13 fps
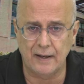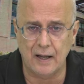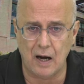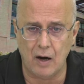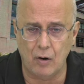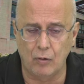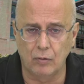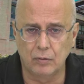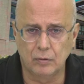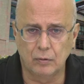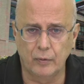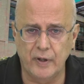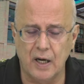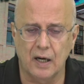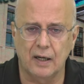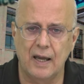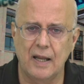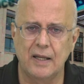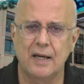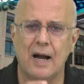now we are
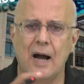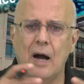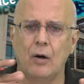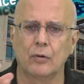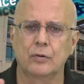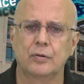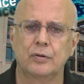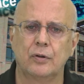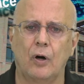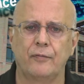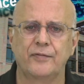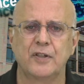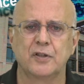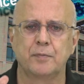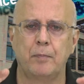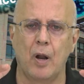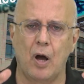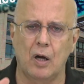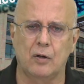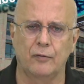getting out of this
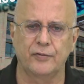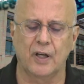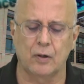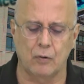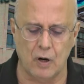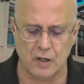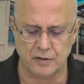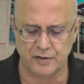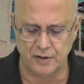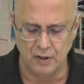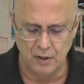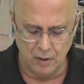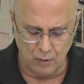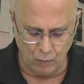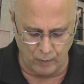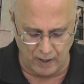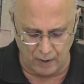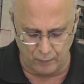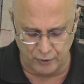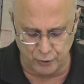block of the course
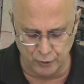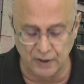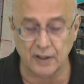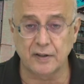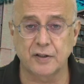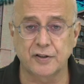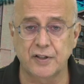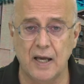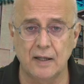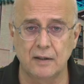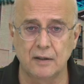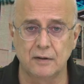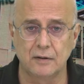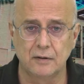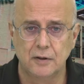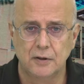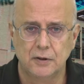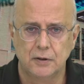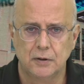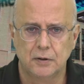where we should understand
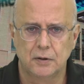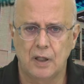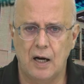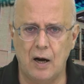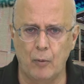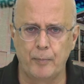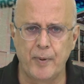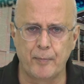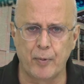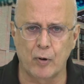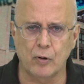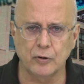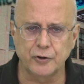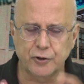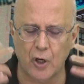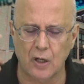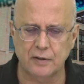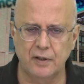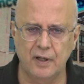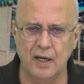how people
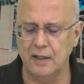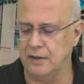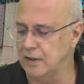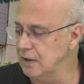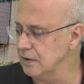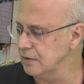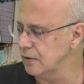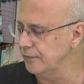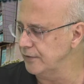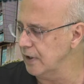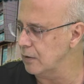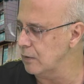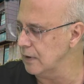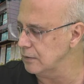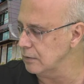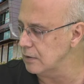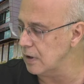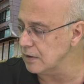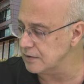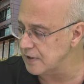construct the ideas of the quantum
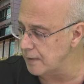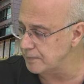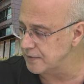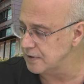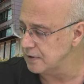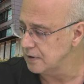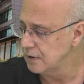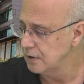concepts.